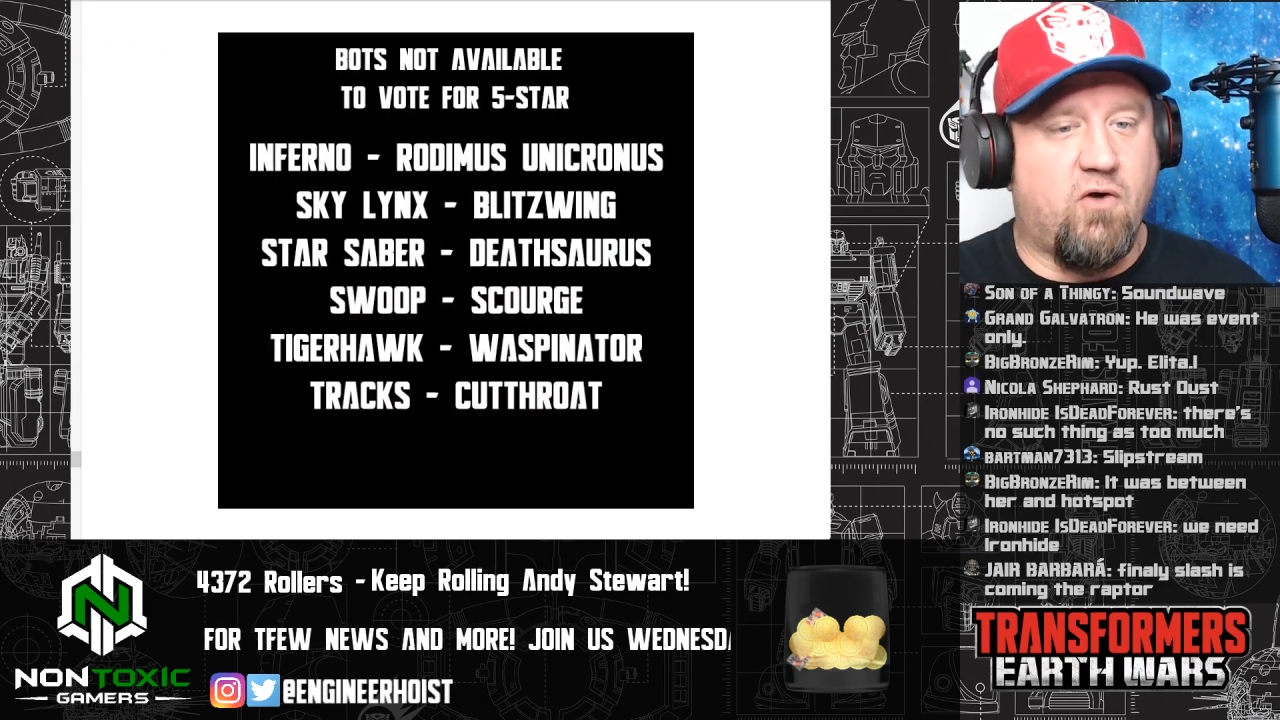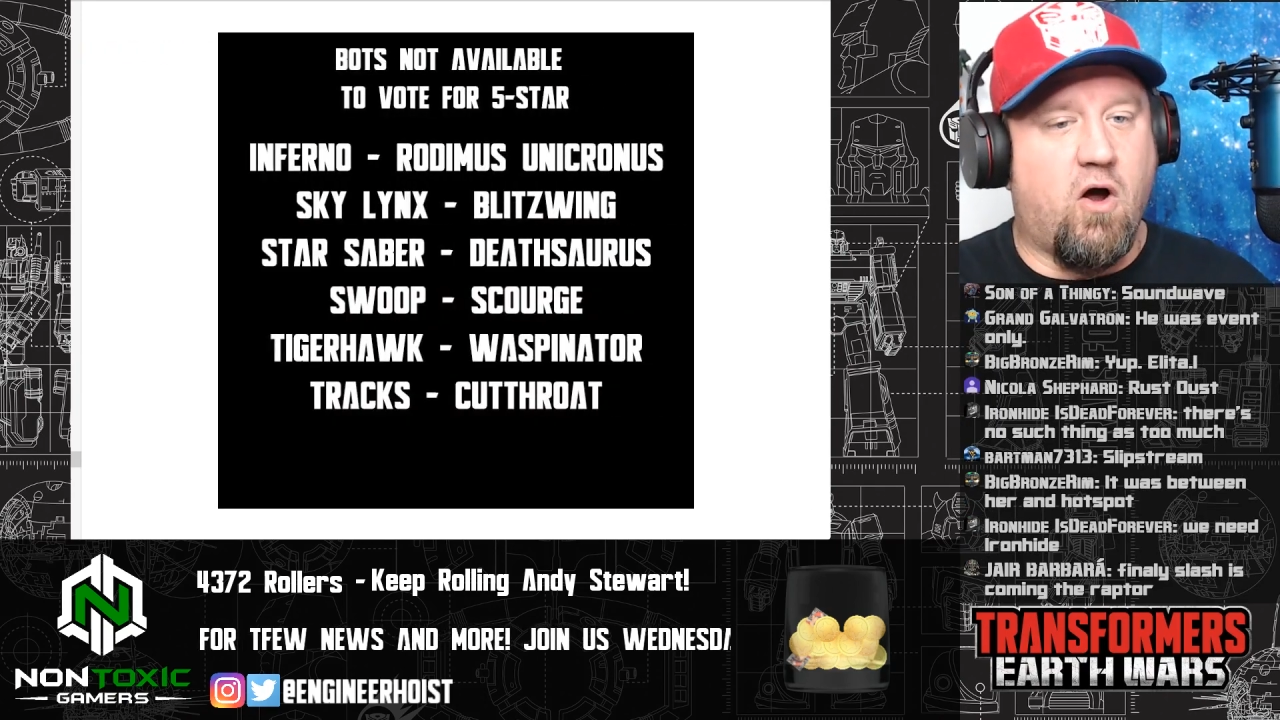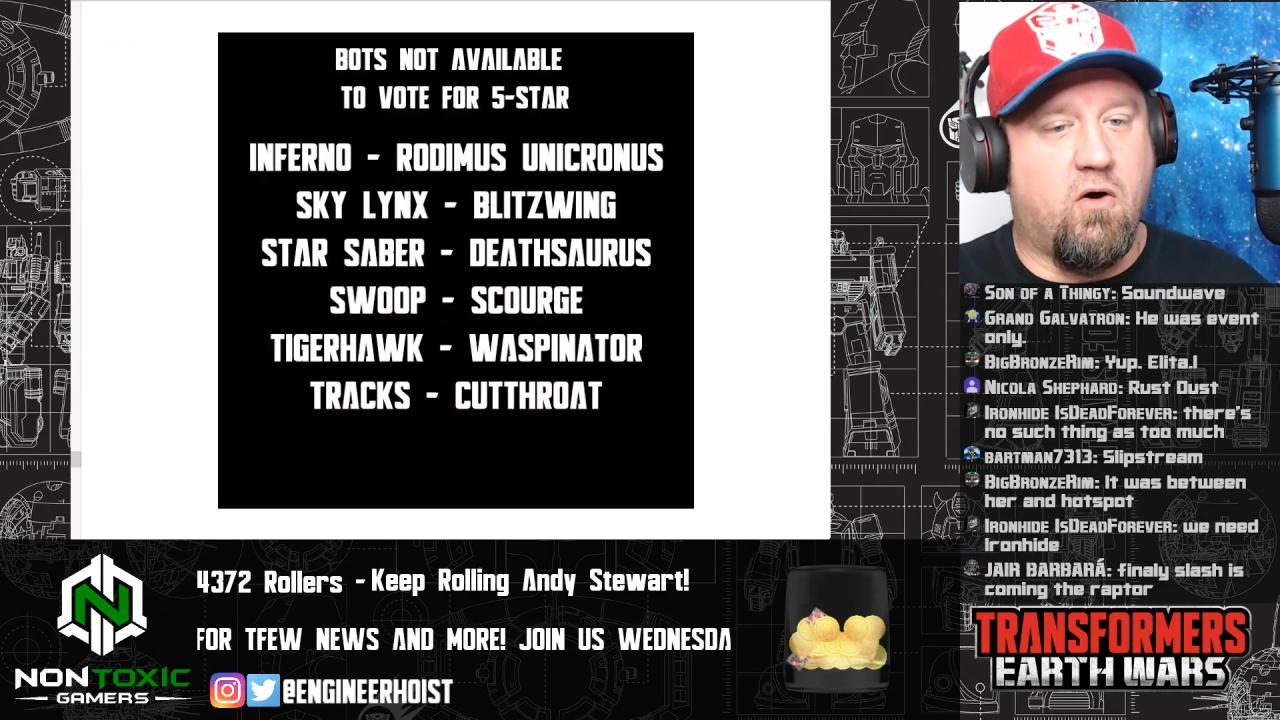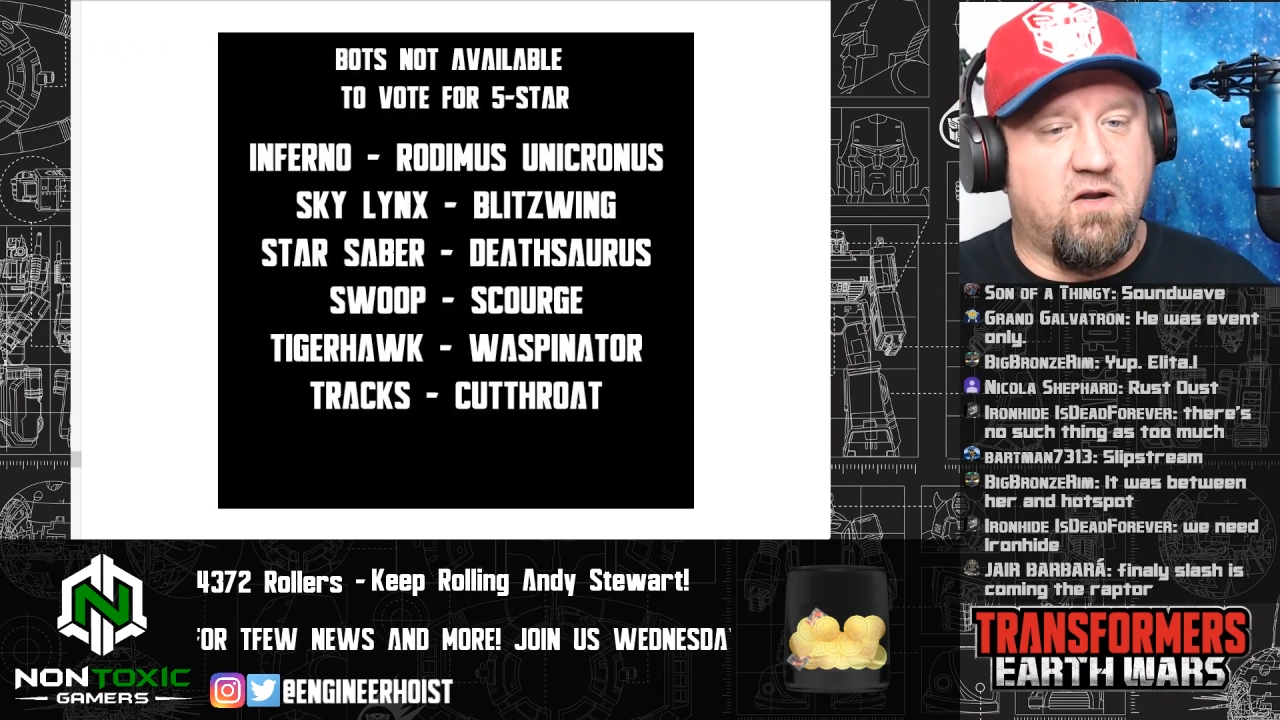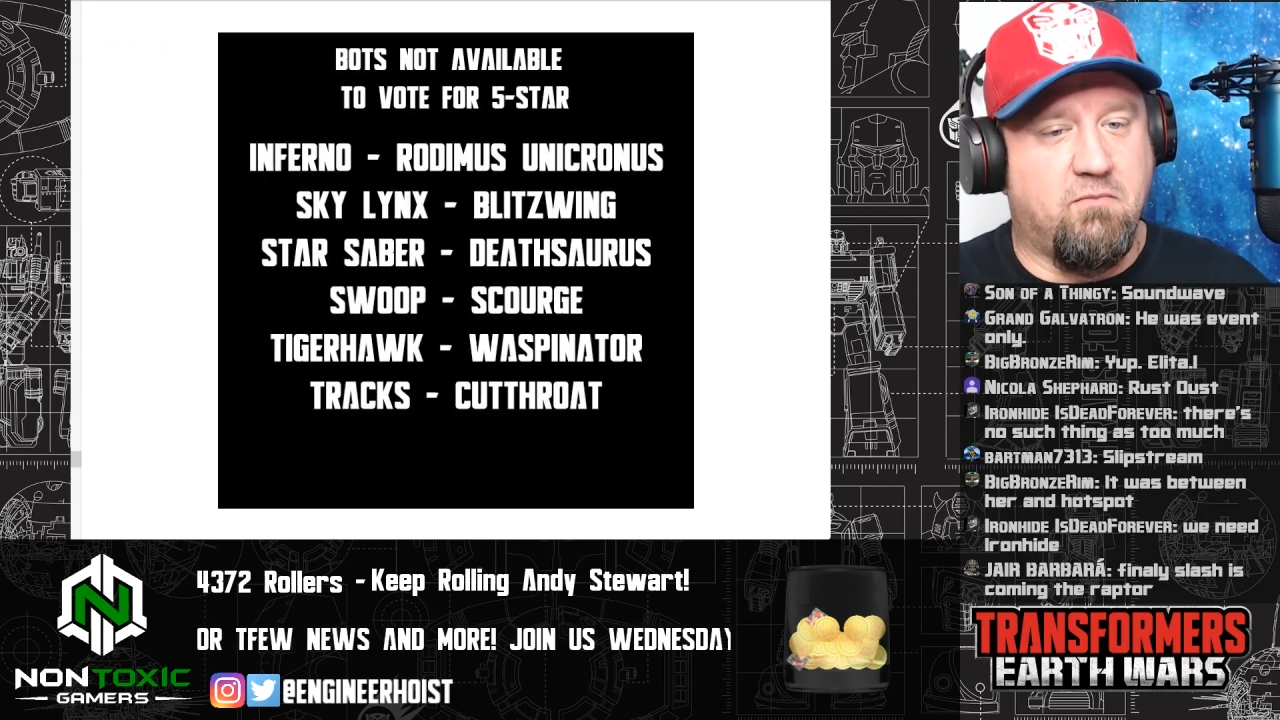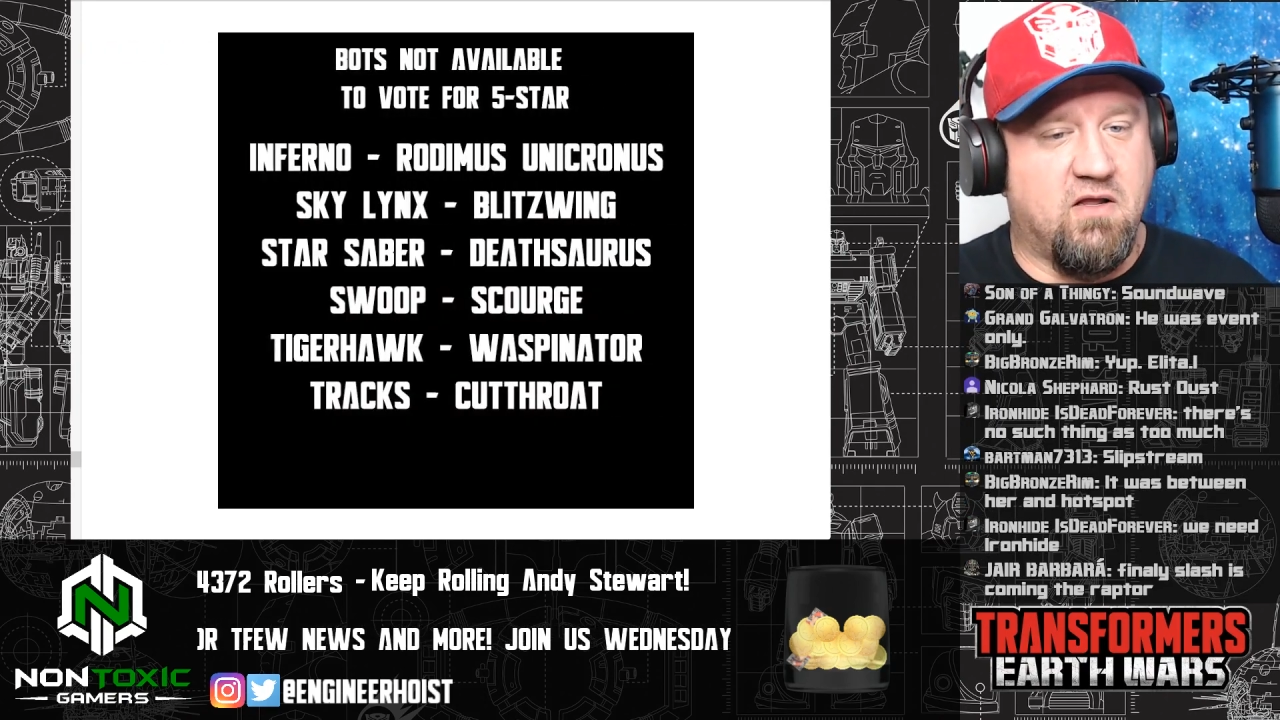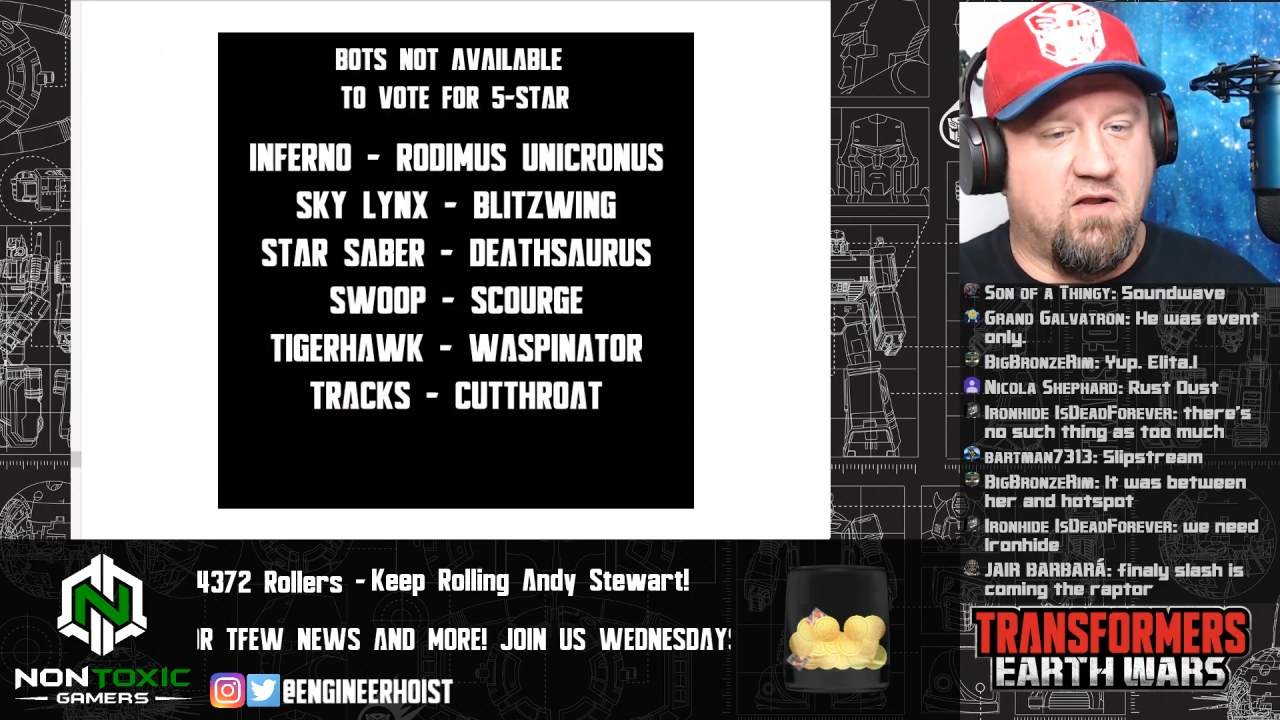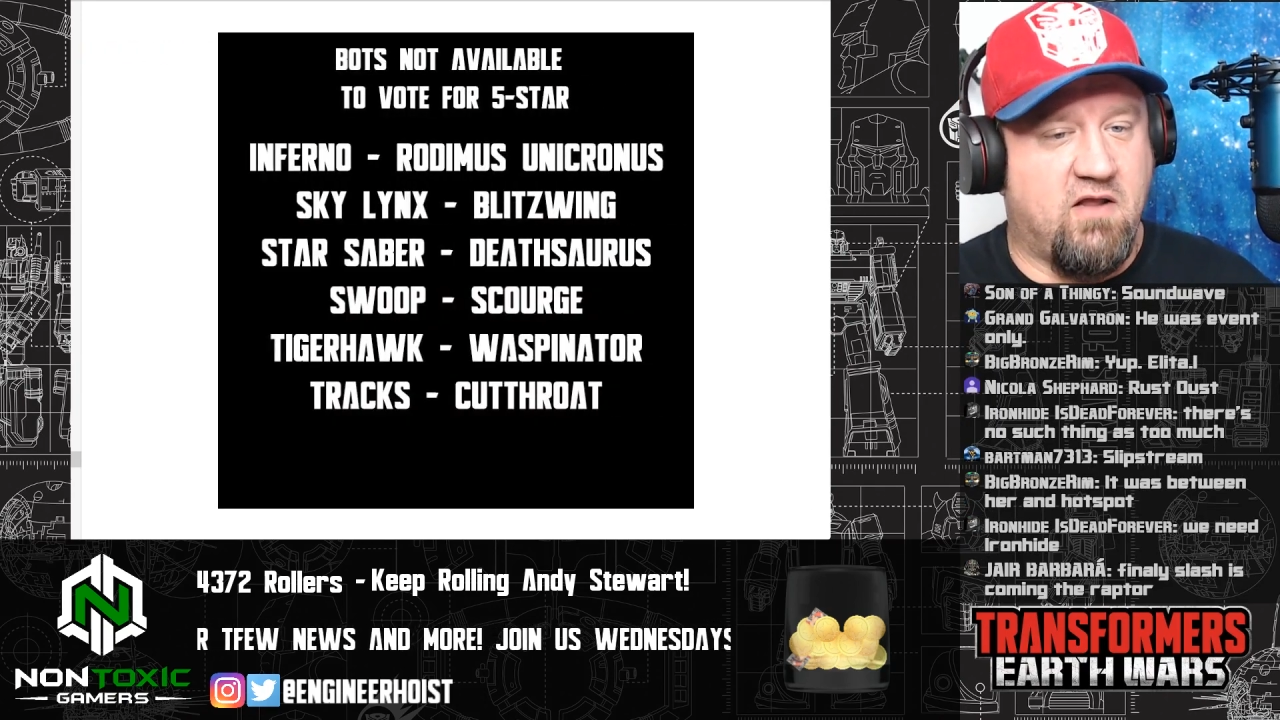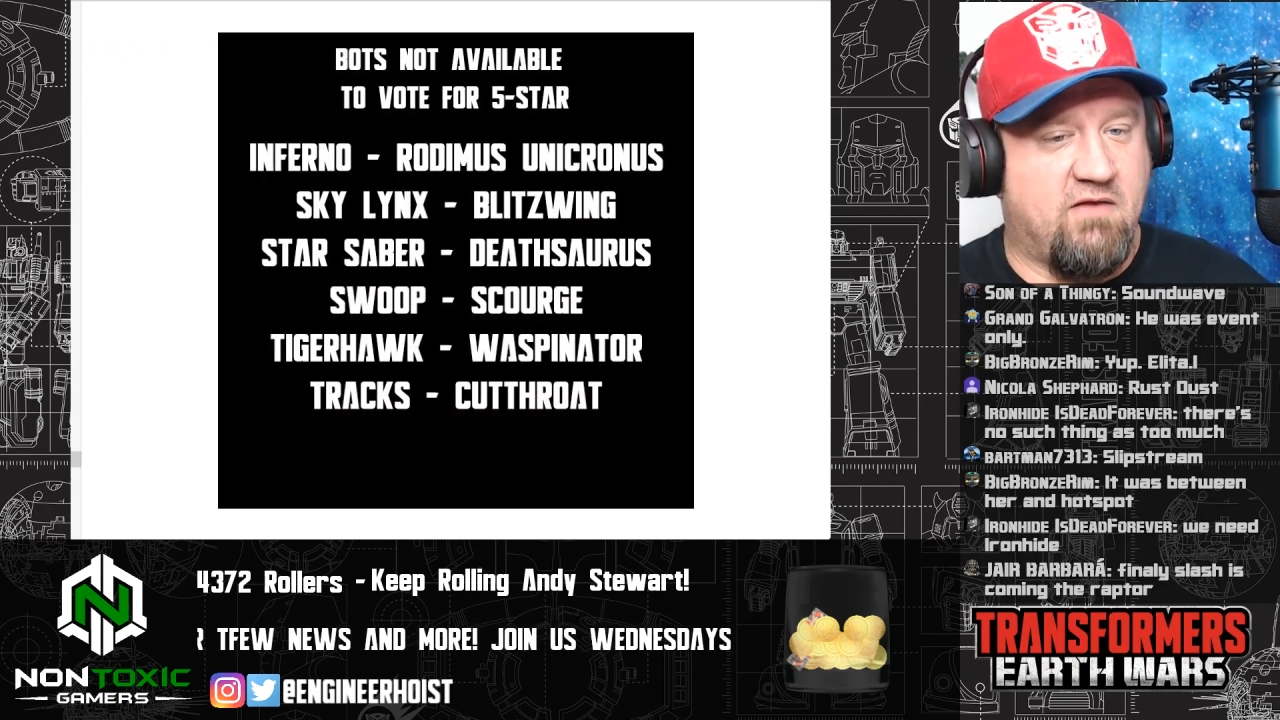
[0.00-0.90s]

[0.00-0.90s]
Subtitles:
already been